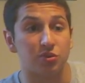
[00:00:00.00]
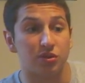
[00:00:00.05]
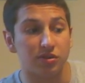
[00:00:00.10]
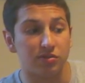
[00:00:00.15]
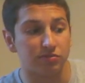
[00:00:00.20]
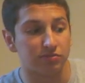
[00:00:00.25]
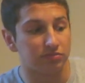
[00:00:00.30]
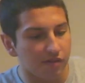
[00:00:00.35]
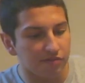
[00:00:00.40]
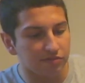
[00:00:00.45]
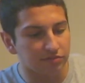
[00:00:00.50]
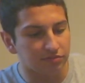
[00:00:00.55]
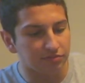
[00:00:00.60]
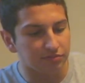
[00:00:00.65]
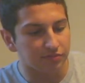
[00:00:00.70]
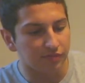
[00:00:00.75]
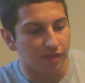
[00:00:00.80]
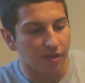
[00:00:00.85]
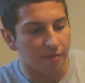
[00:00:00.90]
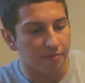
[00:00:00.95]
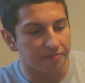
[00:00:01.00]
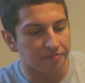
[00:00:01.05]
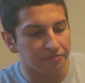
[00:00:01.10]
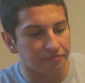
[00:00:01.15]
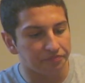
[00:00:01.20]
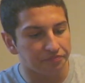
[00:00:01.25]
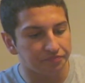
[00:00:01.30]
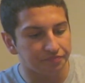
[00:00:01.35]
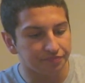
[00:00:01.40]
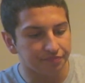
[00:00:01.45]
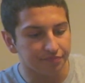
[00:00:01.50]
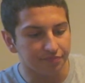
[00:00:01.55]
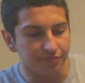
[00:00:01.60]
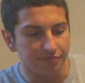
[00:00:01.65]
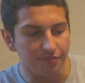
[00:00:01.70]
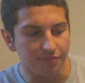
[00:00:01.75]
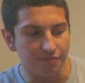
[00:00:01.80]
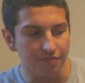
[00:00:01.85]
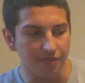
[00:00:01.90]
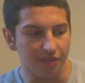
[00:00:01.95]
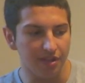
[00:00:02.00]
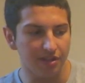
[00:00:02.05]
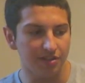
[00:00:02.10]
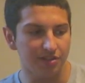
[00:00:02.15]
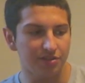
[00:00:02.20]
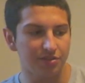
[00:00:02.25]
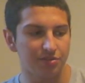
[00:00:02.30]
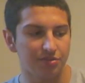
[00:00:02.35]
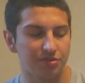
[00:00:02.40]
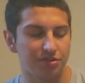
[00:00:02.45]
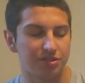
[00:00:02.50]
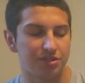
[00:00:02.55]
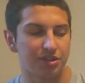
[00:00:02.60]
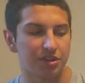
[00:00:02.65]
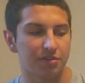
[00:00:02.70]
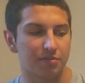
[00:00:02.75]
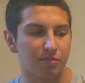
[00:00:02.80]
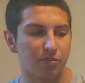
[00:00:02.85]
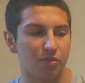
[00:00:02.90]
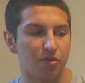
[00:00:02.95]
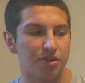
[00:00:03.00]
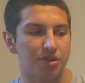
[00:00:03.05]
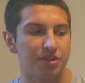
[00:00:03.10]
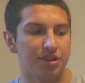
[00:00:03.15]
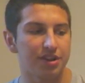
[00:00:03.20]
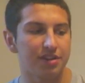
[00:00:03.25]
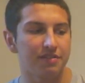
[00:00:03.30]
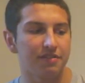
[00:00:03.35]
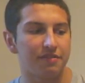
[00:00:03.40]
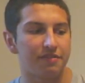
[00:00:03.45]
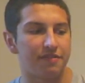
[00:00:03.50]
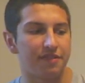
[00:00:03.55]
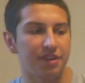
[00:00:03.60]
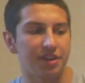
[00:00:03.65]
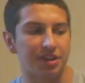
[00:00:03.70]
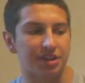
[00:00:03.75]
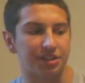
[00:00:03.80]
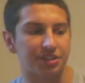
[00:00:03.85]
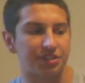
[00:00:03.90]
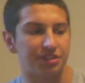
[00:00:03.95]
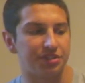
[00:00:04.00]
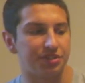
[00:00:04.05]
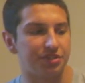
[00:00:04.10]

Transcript: sore. No, it's all over my floor. You took the board. You didn't even finish.